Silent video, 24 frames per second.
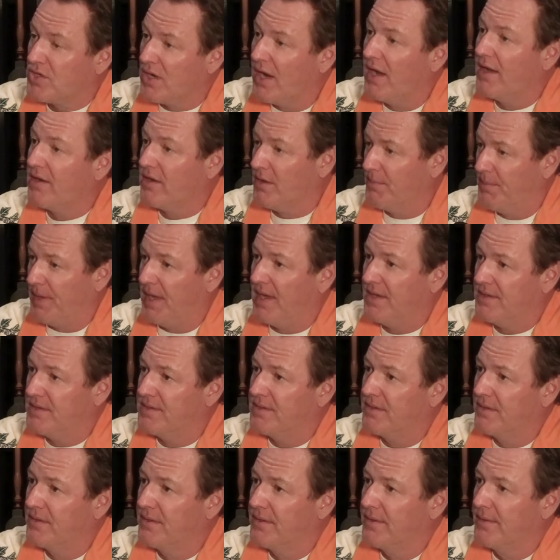trying your
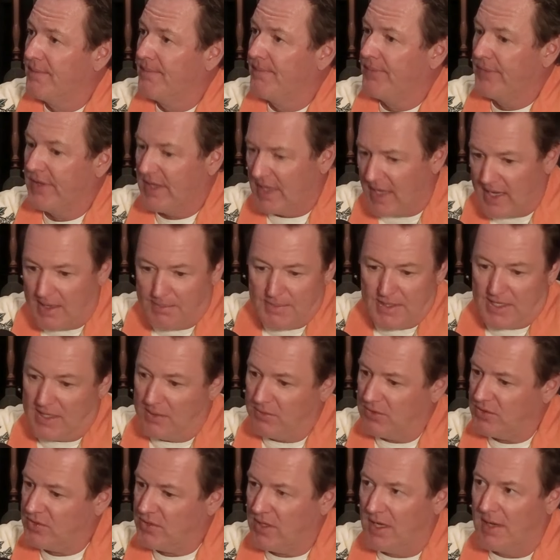best? Yeah, man,
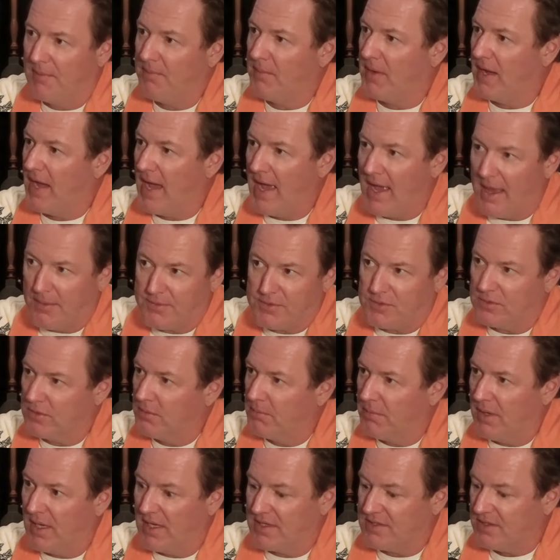I was trying my
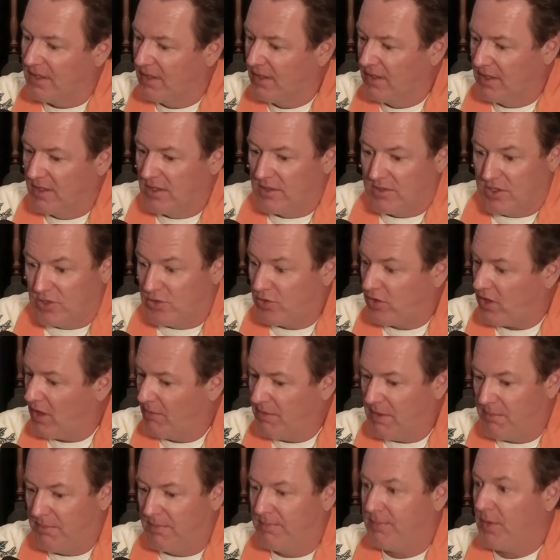absolute best. Did you
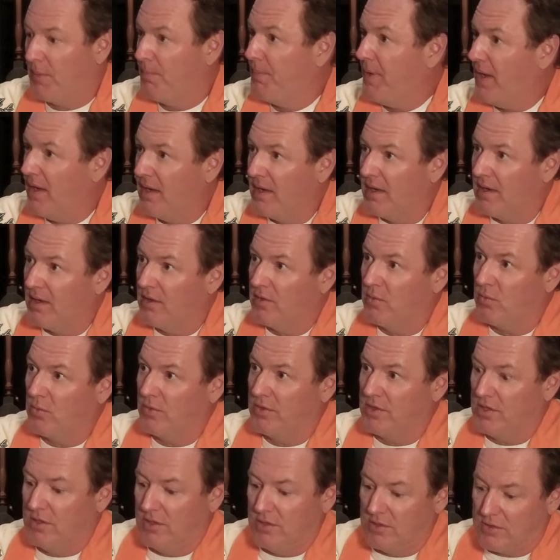come in prepared?
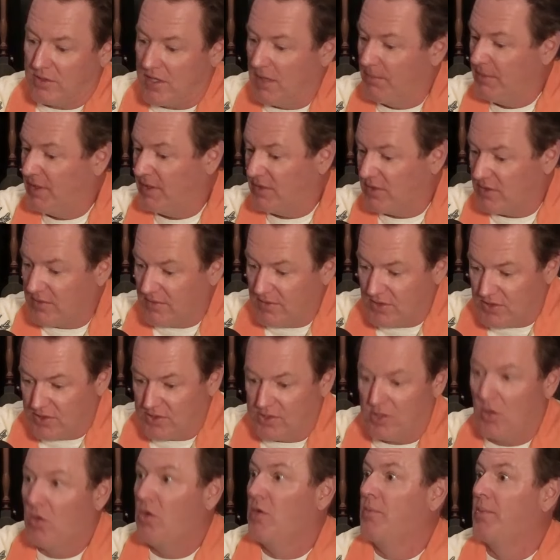Did you come in
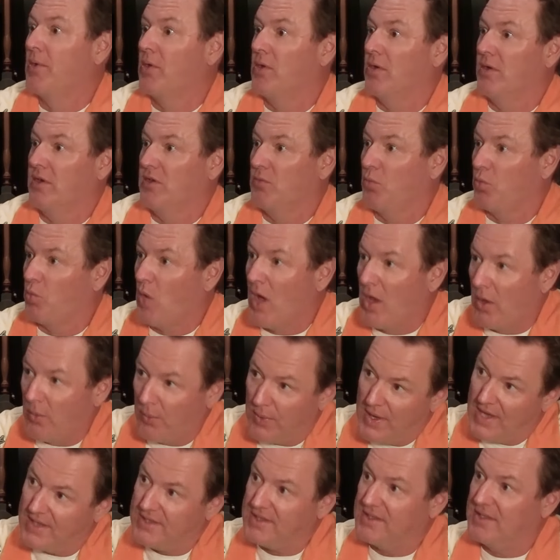sober and well
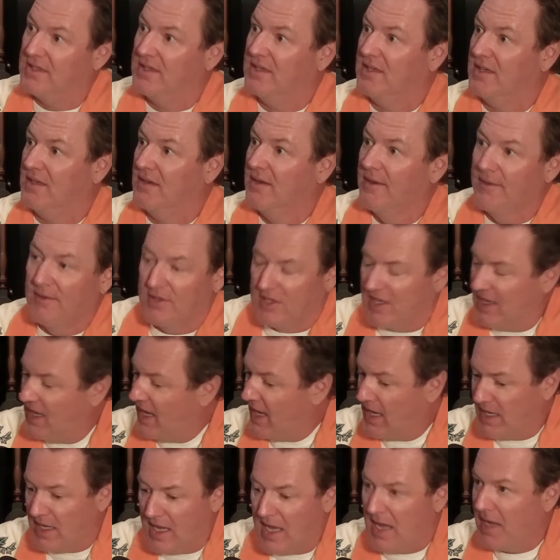rested? And
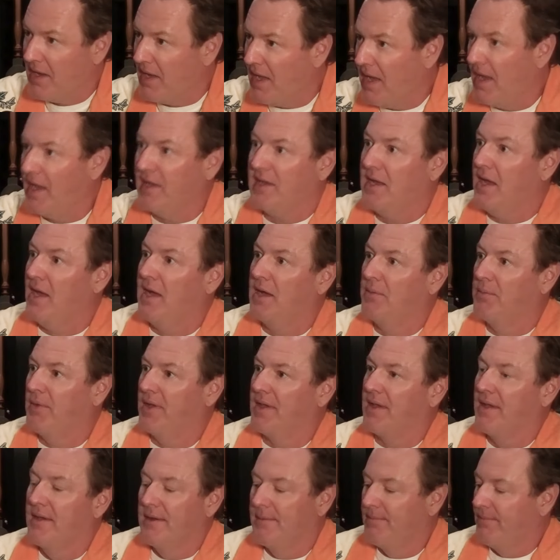yeah, yeah, yeah, yeah. I'm
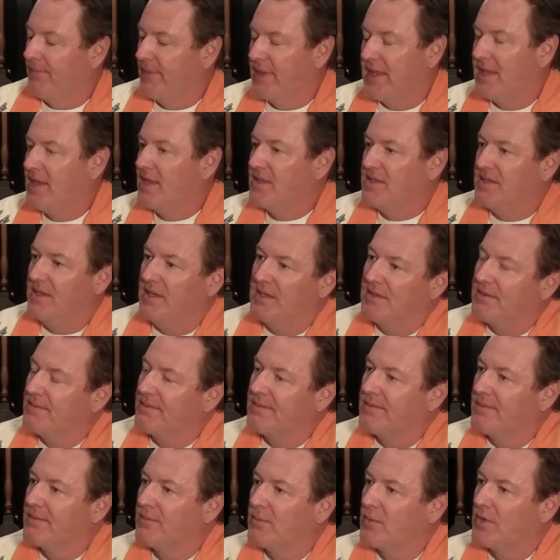like, then that's it.
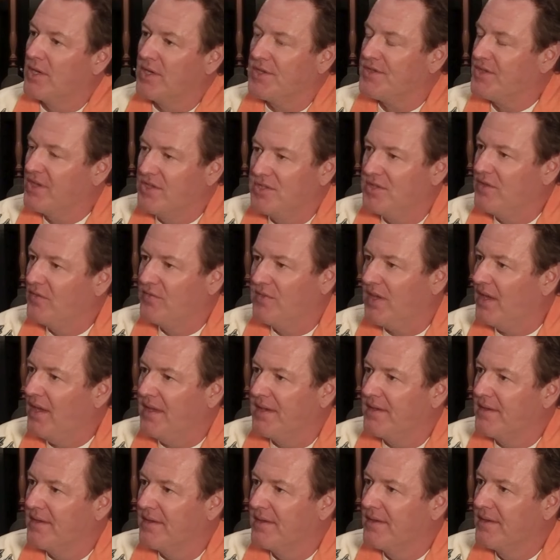What else could you have
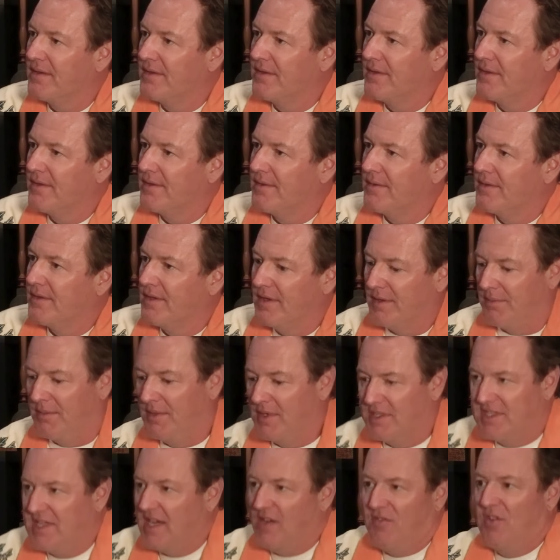done? I
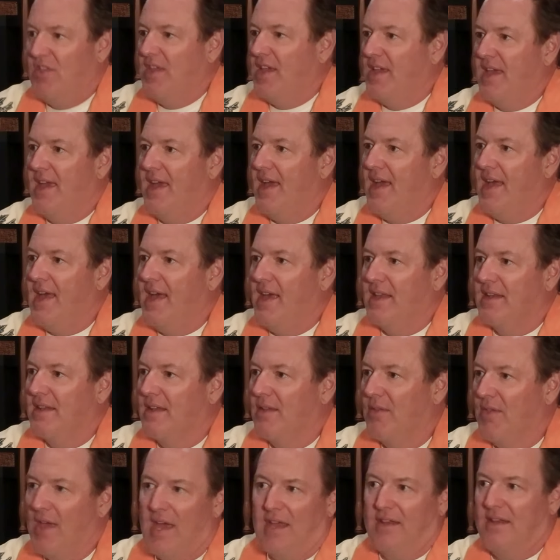mean, that's everything you had
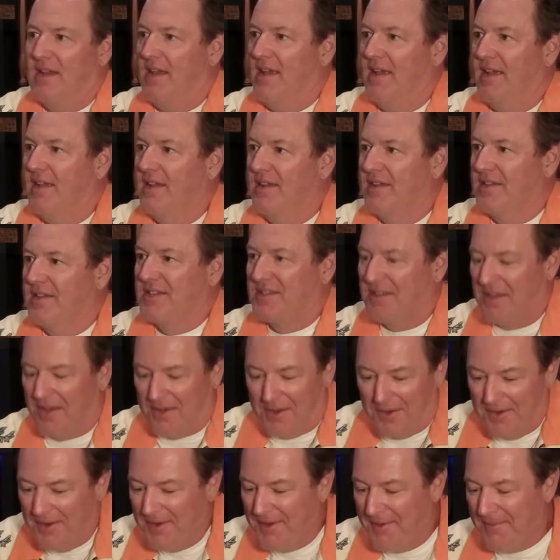that day.
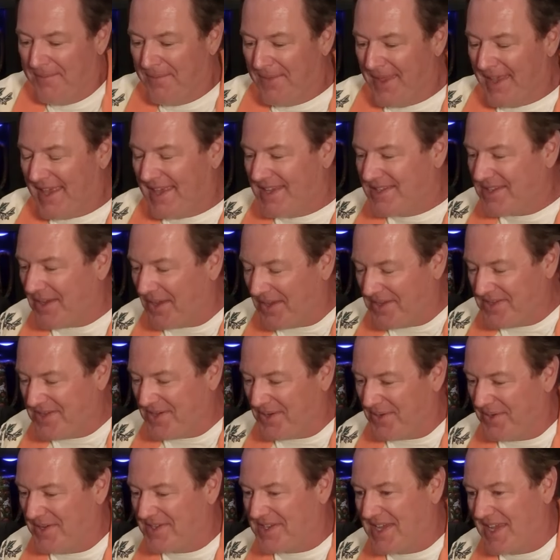so, as long as
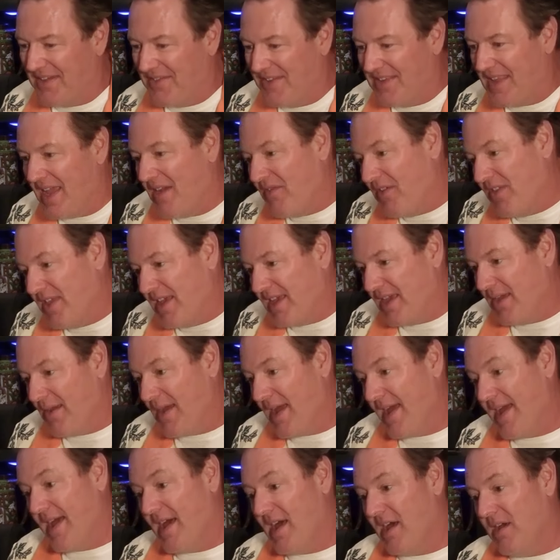you're always giving everything you
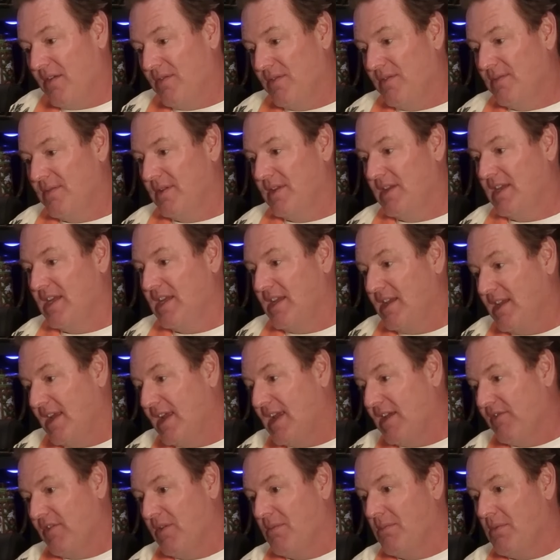have in any
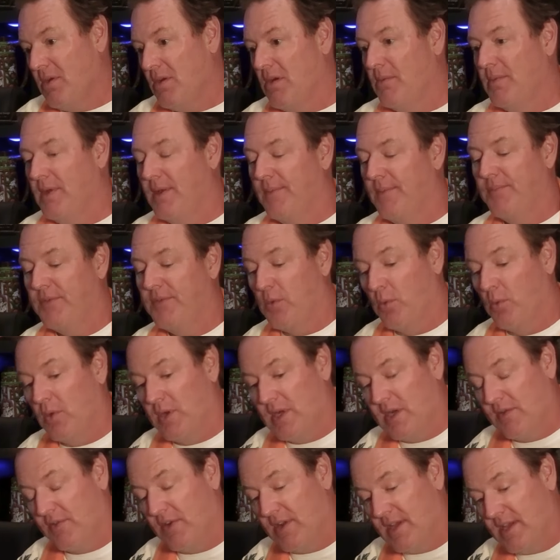given moment to
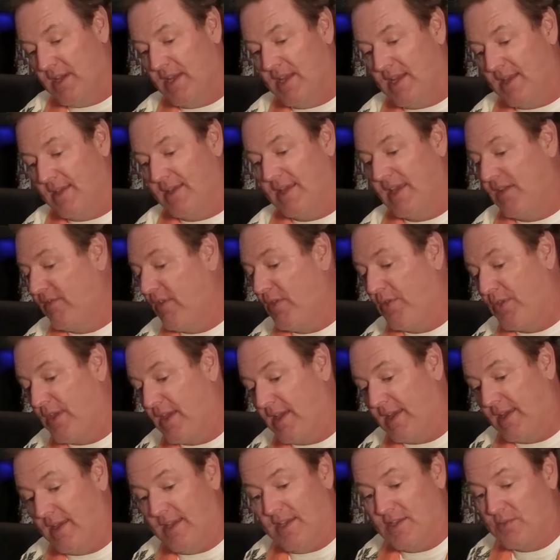whatever any given
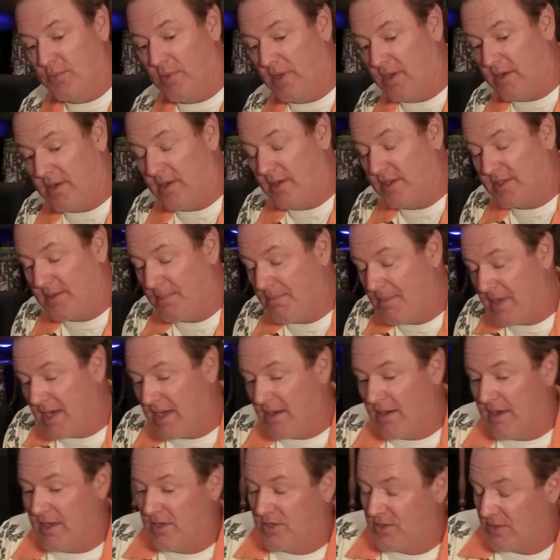thing is, whether it's a
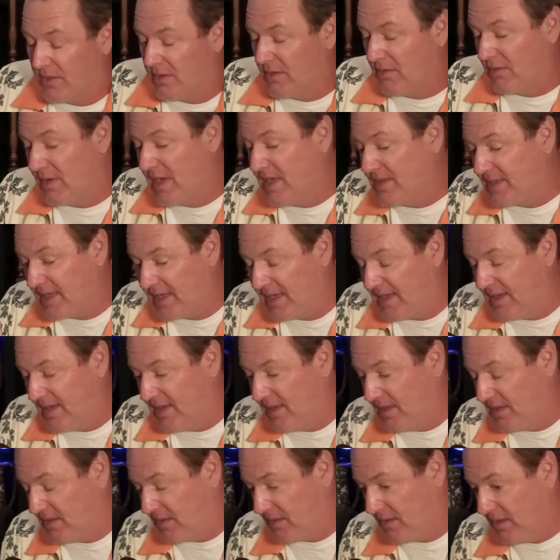marriage or raising
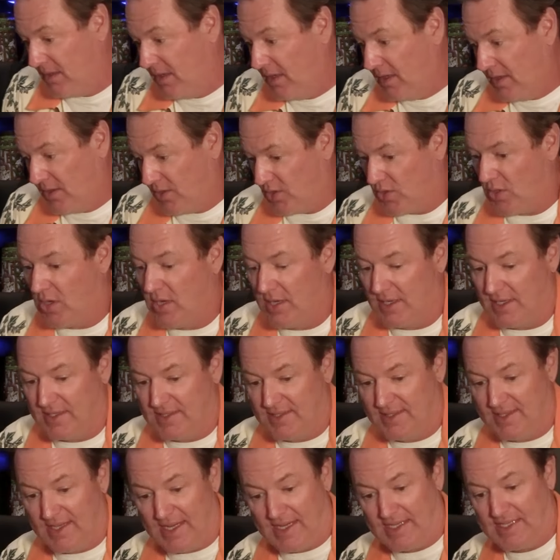kids or drawing a
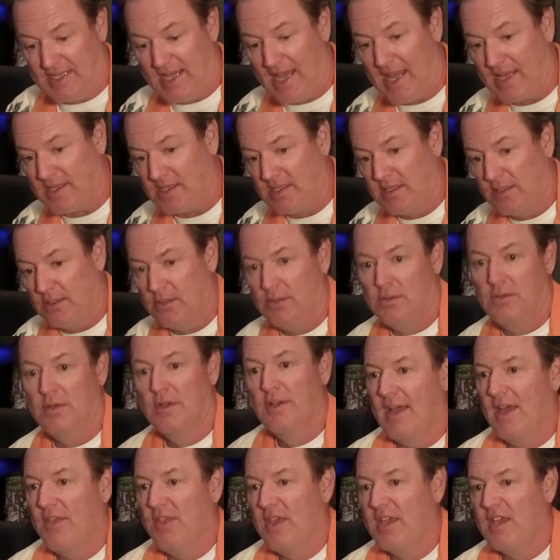sick tattoo,
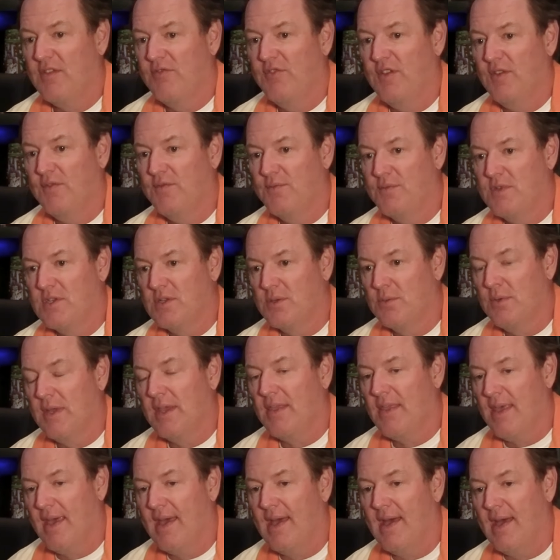I think if you're
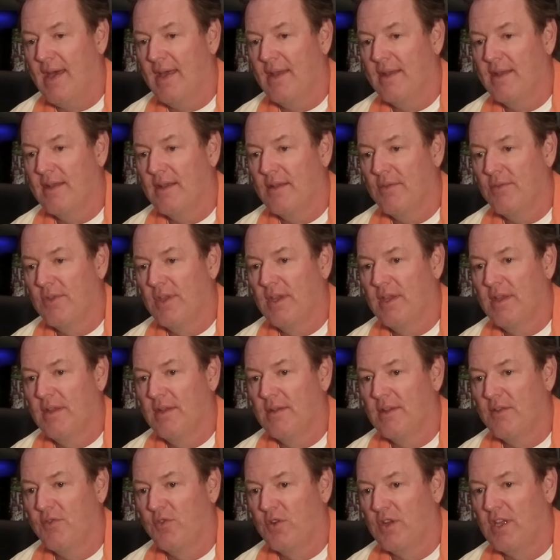doing that,
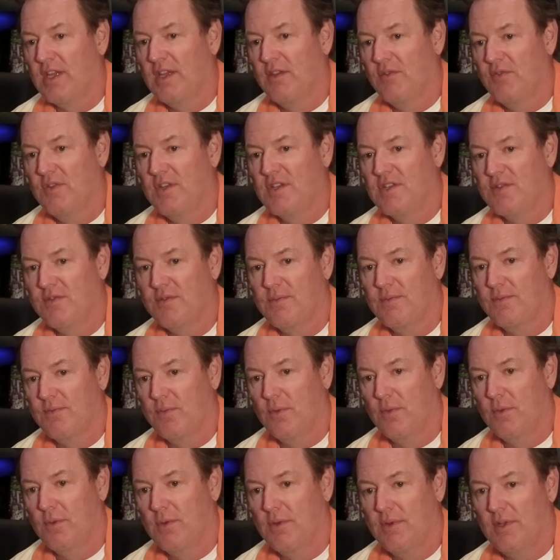then forgiveness
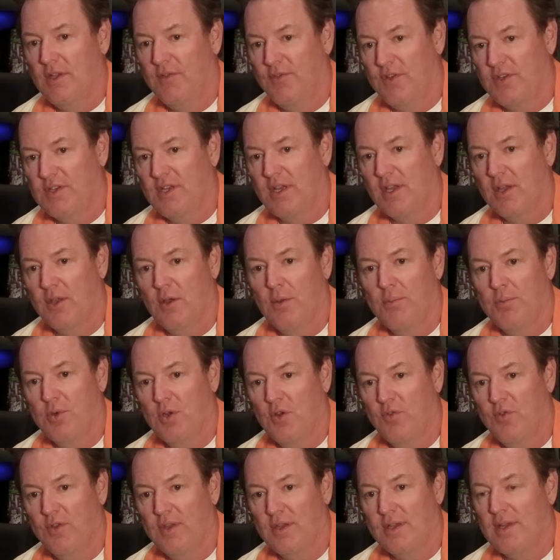for if it didn't go
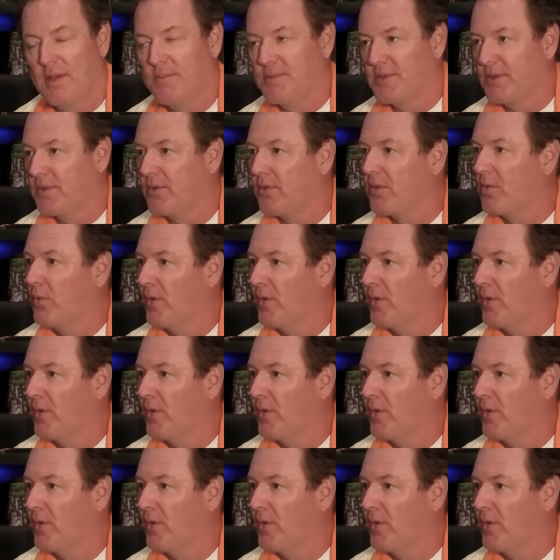perfect comes a little